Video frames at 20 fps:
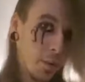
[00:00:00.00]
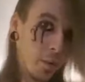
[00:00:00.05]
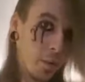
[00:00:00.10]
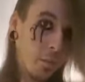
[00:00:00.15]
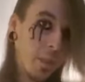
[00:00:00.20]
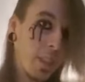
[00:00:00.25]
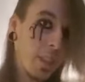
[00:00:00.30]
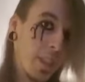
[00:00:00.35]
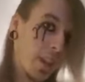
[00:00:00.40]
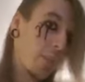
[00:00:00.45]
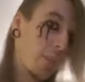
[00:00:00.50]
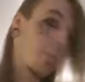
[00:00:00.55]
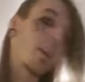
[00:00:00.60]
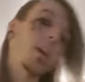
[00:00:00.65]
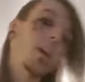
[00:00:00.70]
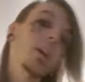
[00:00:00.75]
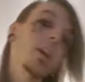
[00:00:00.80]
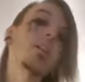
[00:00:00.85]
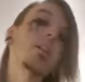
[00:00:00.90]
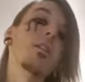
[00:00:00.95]
to be that
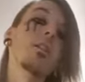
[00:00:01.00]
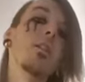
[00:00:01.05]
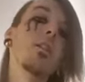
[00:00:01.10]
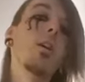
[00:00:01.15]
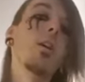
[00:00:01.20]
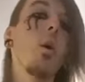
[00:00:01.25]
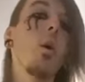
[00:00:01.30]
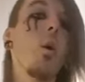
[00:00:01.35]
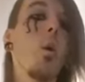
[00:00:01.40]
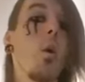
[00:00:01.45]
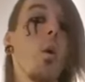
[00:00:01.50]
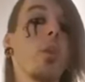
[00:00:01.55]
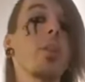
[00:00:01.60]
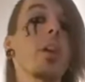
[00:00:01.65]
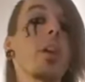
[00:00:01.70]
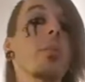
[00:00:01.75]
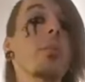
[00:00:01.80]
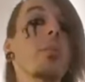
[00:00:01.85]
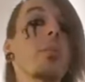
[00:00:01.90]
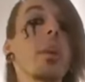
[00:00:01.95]
way, or
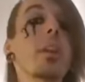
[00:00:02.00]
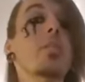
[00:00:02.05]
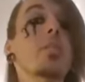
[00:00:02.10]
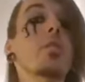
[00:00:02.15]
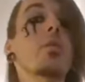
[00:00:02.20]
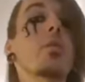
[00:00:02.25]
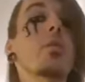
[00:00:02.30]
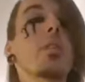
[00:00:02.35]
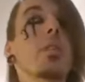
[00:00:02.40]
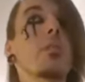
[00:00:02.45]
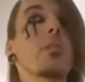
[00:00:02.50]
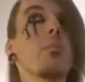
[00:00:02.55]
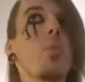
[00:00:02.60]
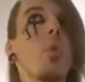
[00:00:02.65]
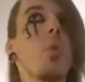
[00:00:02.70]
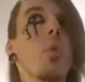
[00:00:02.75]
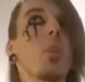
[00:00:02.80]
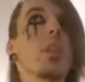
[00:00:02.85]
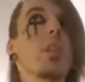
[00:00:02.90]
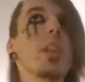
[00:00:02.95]
they were made to, and the
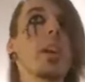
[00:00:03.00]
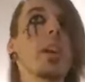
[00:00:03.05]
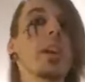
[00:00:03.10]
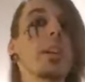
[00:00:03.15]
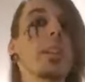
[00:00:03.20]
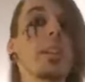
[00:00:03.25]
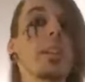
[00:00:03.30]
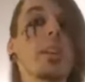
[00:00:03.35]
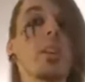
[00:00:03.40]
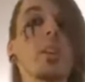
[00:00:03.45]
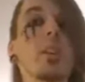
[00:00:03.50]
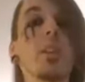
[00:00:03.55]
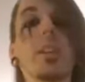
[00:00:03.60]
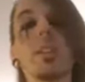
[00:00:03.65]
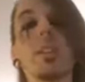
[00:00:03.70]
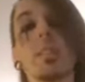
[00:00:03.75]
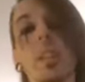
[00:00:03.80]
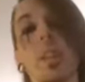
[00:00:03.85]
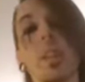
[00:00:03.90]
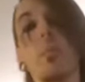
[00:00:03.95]
more likelihood
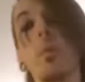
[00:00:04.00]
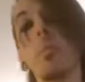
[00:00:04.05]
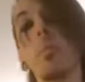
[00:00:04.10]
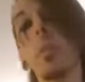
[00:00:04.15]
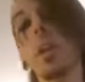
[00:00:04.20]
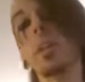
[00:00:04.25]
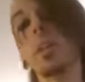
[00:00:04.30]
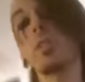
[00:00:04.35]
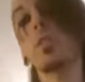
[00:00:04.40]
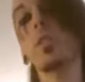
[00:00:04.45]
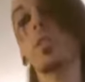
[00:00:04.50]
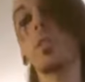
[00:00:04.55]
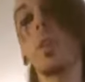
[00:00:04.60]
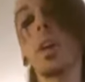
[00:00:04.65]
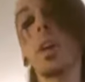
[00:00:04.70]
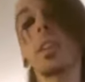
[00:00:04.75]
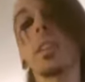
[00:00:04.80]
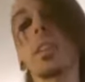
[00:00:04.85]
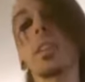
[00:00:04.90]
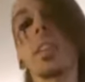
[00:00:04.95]
is they were made to,
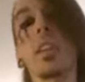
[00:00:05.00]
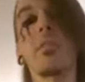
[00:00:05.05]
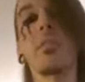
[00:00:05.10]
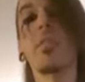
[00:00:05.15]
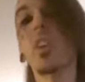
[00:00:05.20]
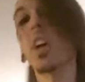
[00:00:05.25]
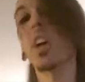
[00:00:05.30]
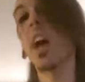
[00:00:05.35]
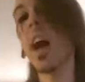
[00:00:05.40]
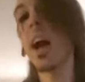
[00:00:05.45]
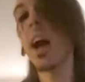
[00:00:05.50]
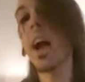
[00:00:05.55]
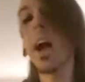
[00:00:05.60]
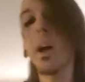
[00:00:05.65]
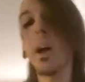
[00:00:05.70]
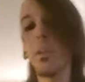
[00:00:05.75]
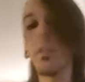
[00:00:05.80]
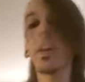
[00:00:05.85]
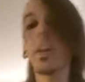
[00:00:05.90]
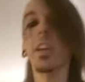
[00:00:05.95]
and then they forgot
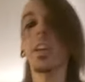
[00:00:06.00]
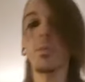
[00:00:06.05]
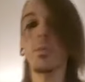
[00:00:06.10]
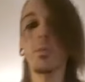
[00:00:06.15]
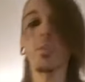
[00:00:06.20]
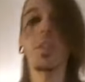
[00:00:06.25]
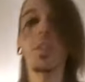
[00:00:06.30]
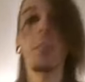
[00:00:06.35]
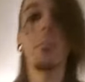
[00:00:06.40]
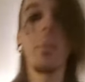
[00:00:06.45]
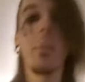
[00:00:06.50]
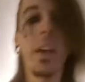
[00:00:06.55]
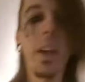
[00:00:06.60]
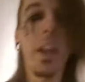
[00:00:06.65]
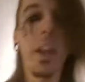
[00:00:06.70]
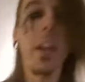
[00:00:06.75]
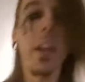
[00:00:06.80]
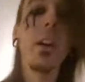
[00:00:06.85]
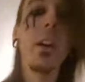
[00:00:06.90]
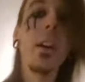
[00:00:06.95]
how they used to be.